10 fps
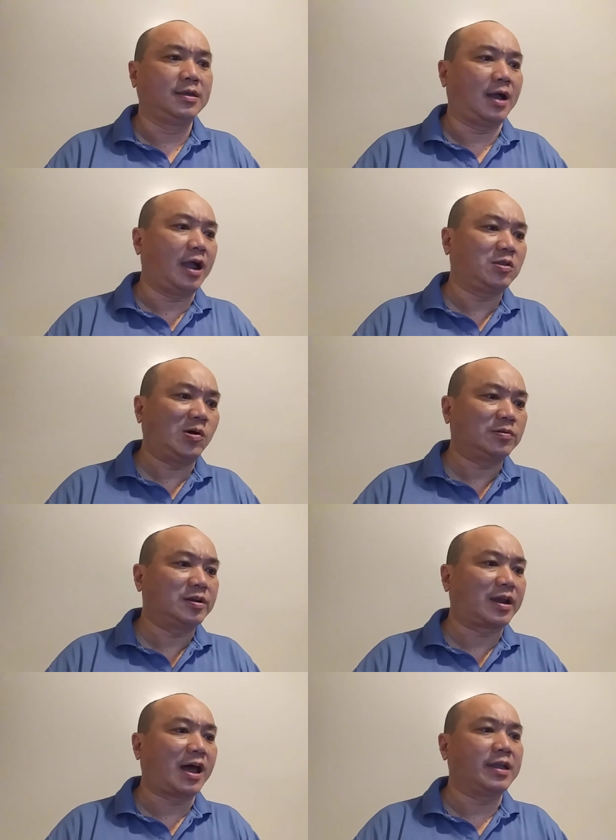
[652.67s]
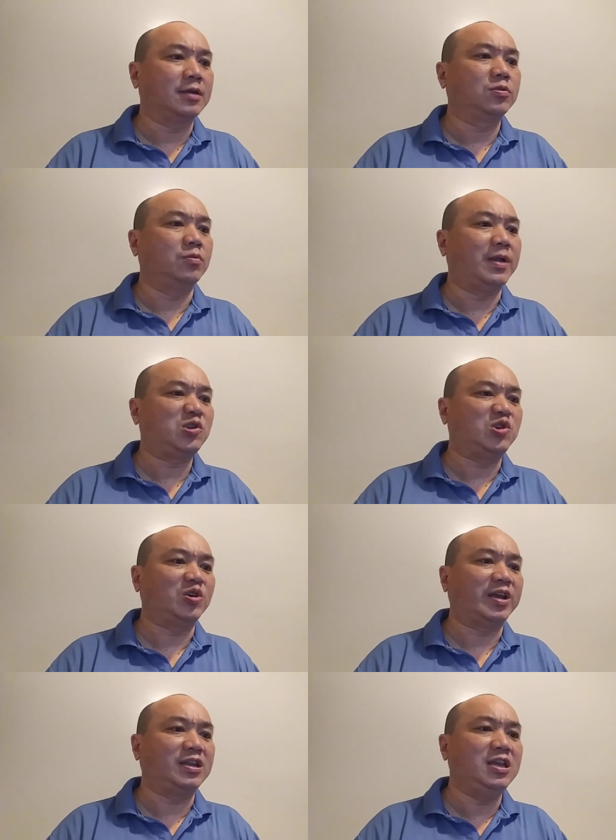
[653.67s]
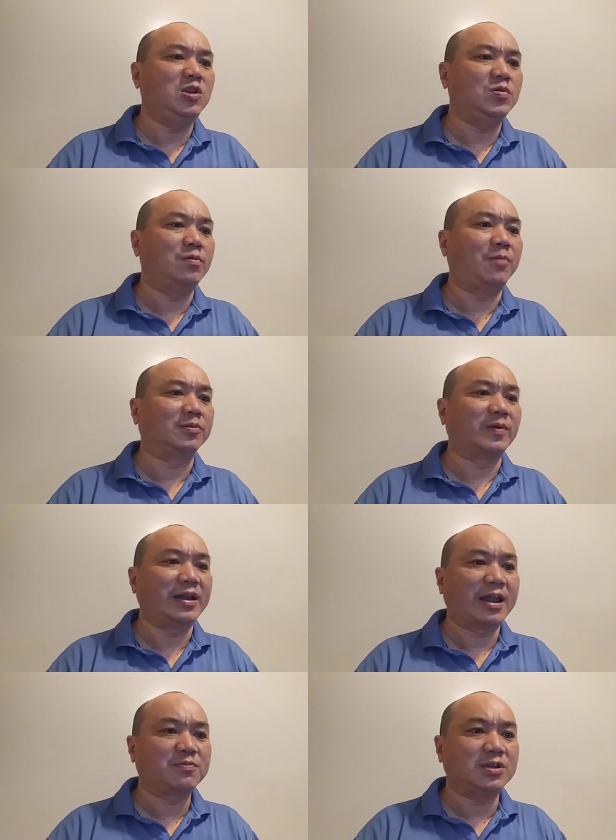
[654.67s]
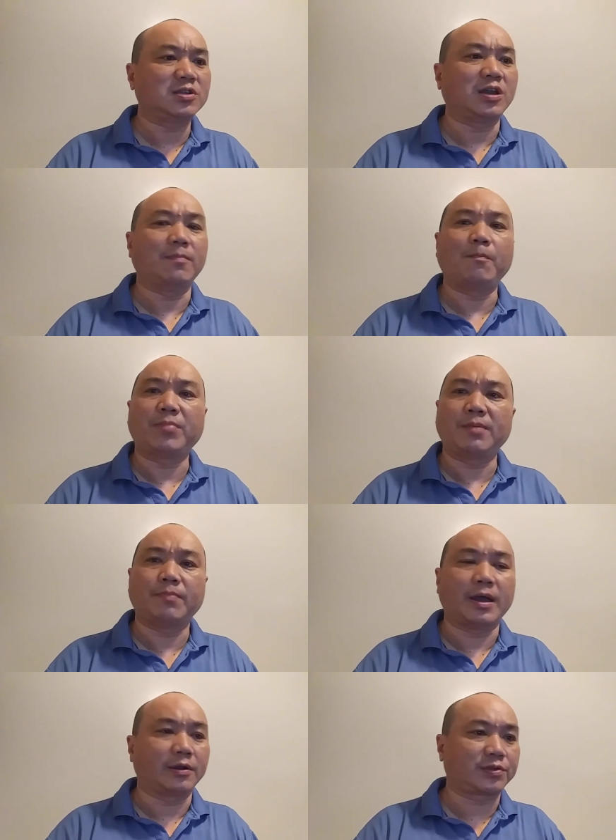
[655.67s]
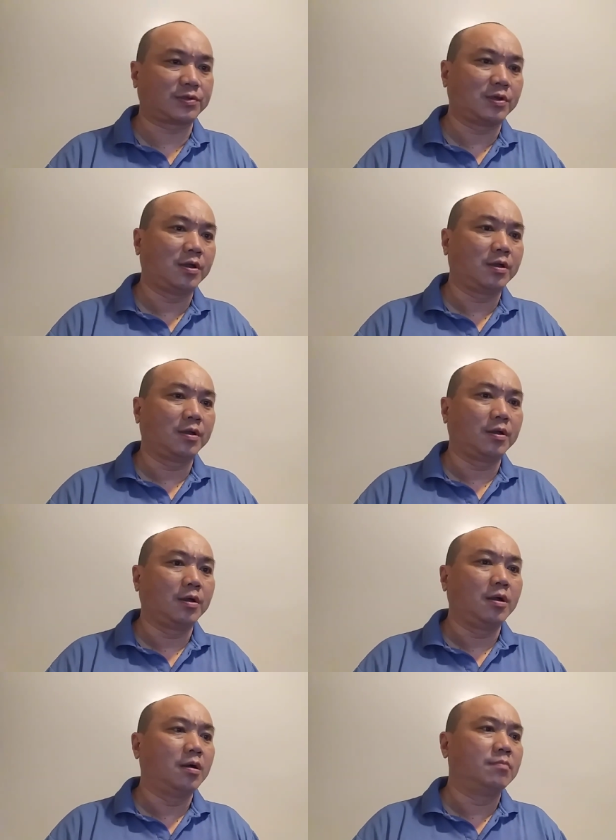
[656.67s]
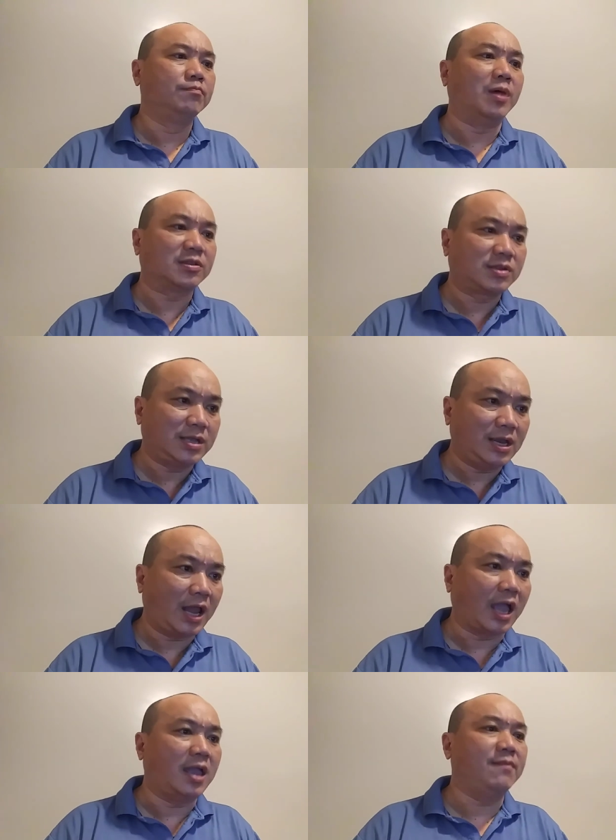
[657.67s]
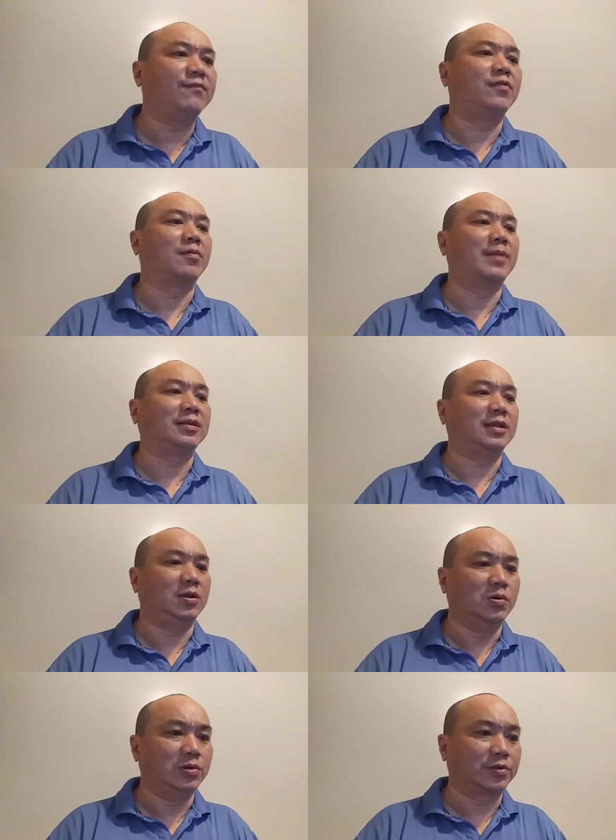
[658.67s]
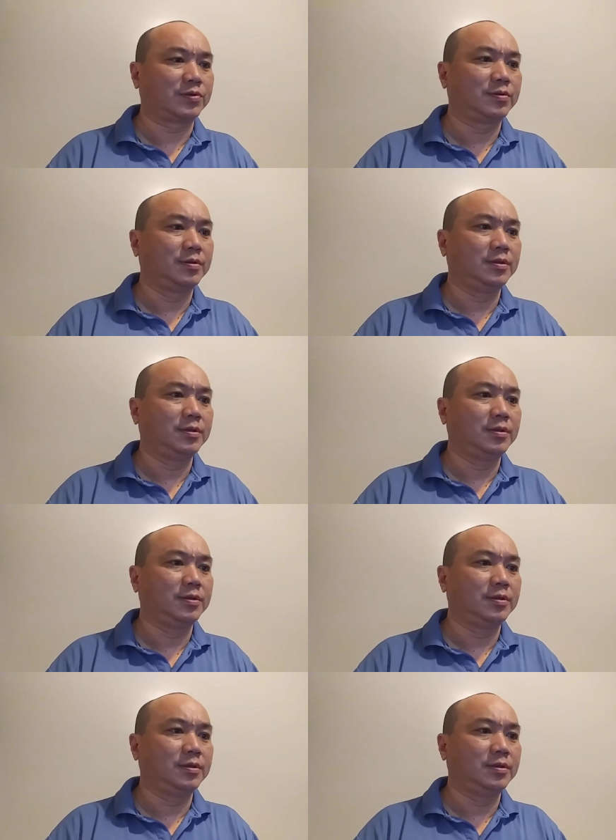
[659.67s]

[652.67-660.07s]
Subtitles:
I talked to the client to make sure that he knew about relapses and prepares, but still aim for monthly goals.